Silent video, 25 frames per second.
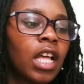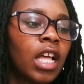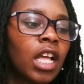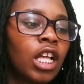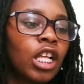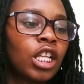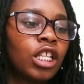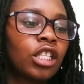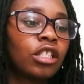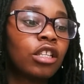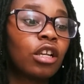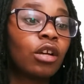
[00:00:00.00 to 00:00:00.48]

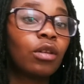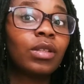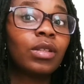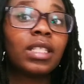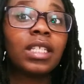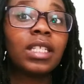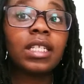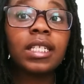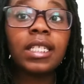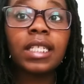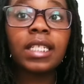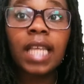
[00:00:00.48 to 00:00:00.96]
so
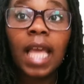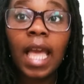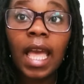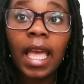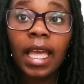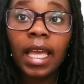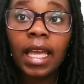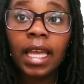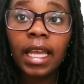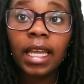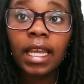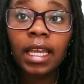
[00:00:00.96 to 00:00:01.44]

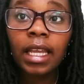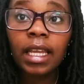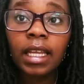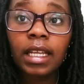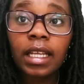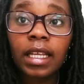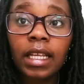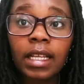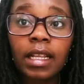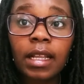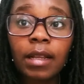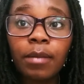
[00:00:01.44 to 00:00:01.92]
today,
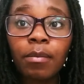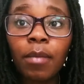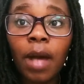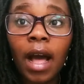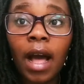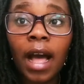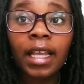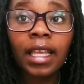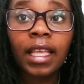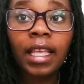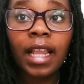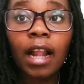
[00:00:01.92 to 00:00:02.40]

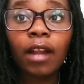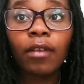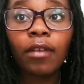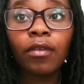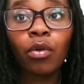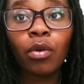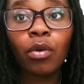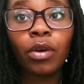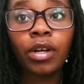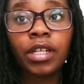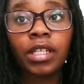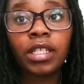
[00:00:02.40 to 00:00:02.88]
I get out of
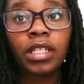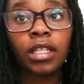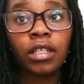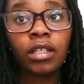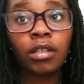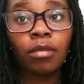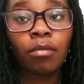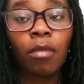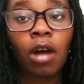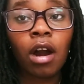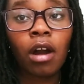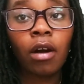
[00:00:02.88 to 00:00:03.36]
quarantine
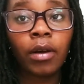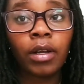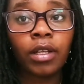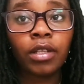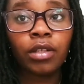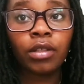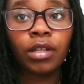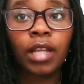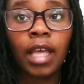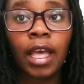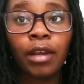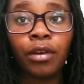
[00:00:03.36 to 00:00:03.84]
tomorrow
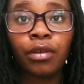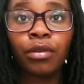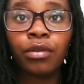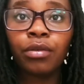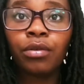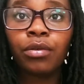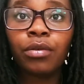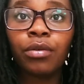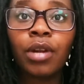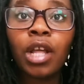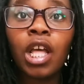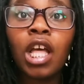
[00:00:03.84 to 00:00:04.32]
at
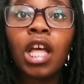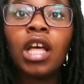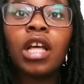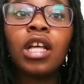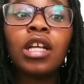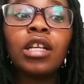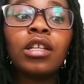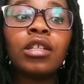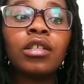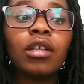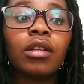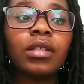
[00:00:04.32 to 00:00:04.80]
noon.
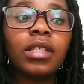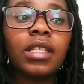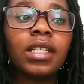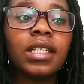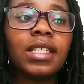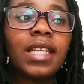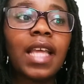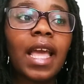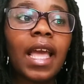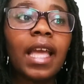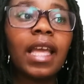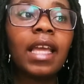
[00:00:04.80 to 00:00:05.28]
So
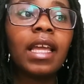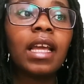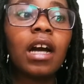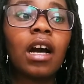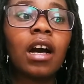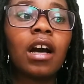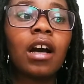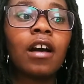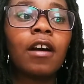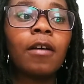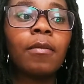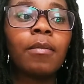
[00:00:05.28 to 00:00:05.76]
today,
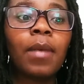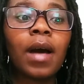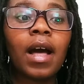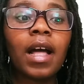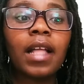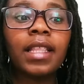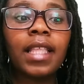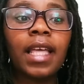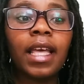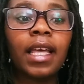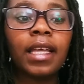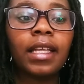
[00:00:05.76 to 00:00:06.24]

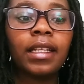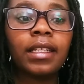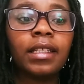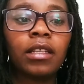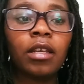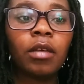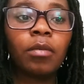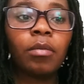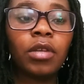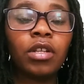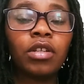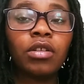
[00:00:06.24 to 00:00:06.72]
they
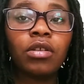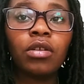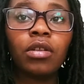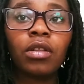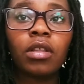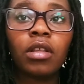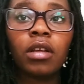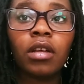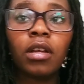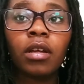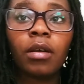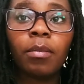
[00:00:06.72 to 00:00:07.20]
took me to
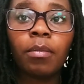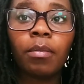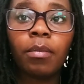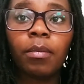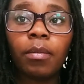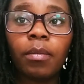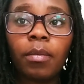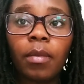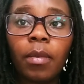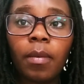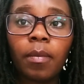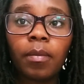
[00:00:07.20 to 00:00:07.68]

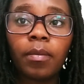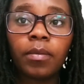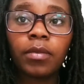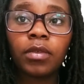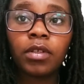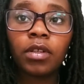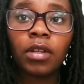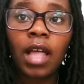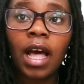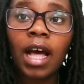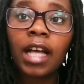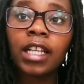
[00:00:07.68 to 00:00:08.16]

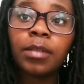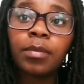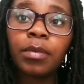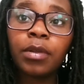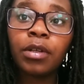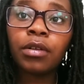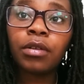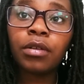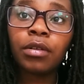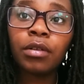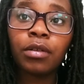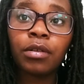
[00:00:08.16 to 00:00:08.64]
the
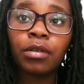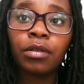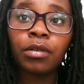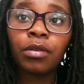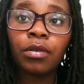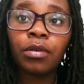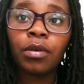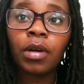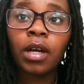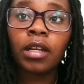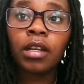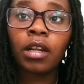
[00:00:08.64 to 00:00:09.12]
hospital to
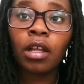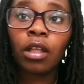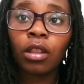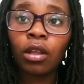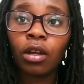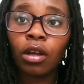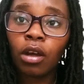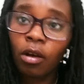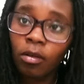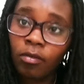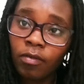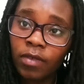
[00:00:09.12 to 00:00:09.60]
do another
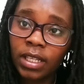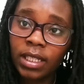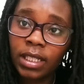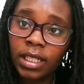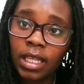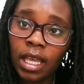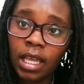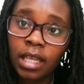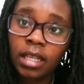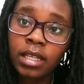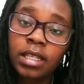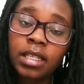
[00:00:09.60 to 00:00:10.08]
COVID
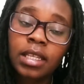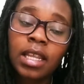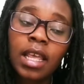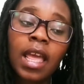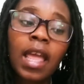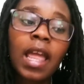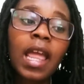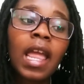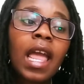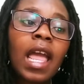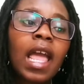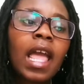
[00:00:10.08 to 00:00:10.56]
test,
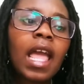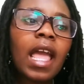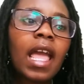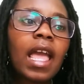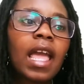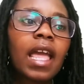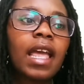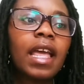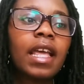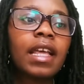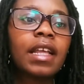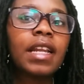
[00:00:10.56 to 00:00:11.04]

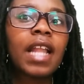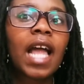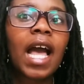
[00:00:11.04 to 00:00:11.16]
and